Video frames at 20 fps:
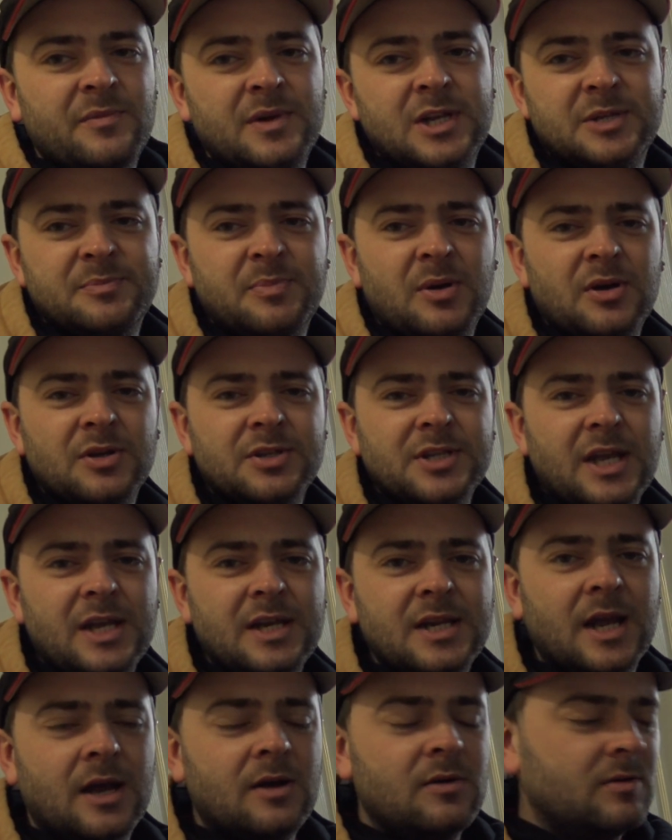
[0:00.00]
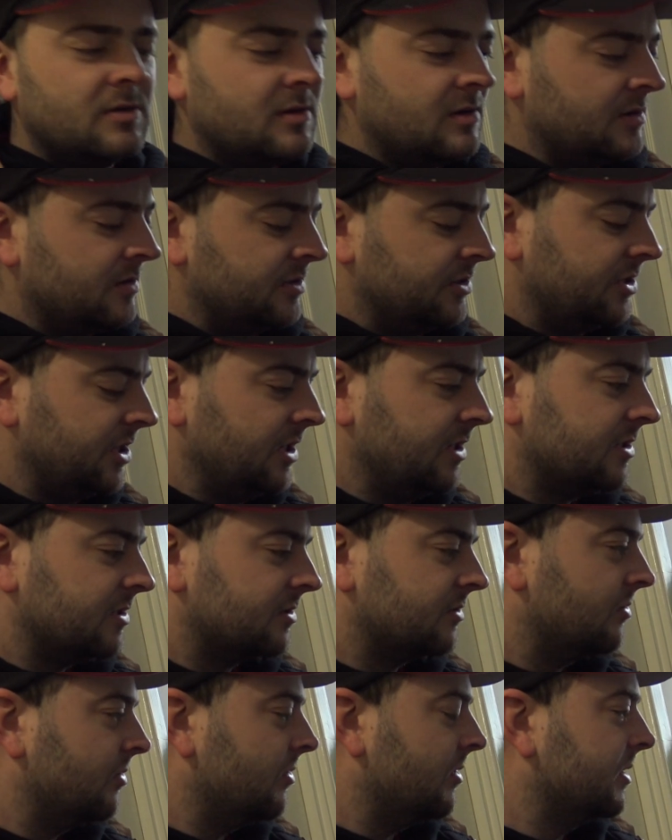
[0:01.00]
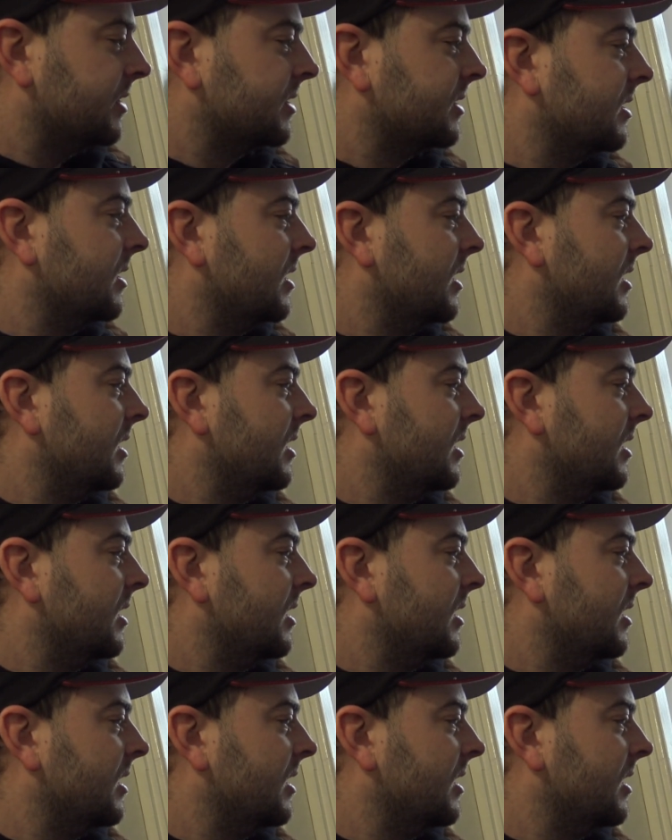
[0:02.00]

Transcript: minutes past 8 now. Jesus Christ.